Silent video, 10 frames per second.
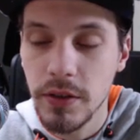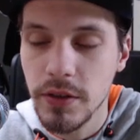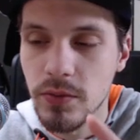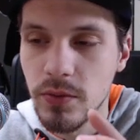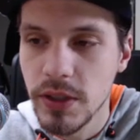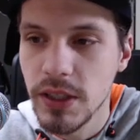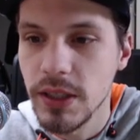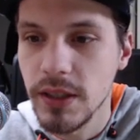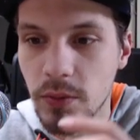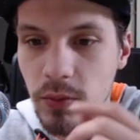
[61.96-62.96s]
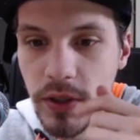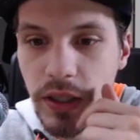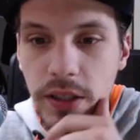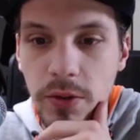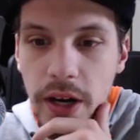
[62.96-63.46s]
so it's really,
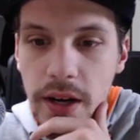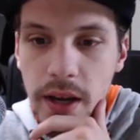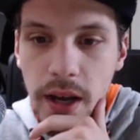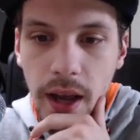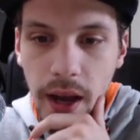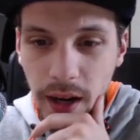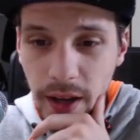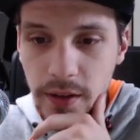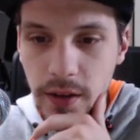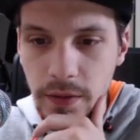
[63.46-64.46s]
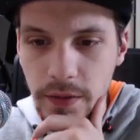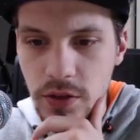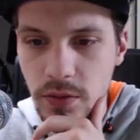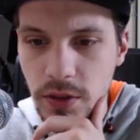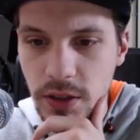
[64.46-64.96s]
really great. I like the
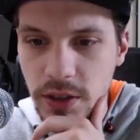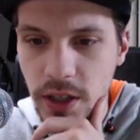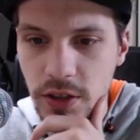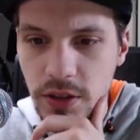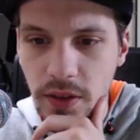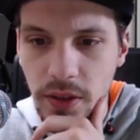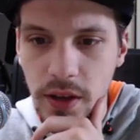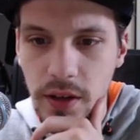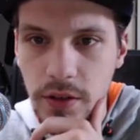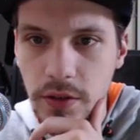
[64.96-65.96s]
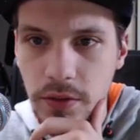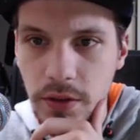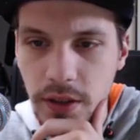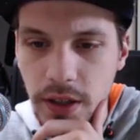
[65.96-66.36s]
visualization thing that you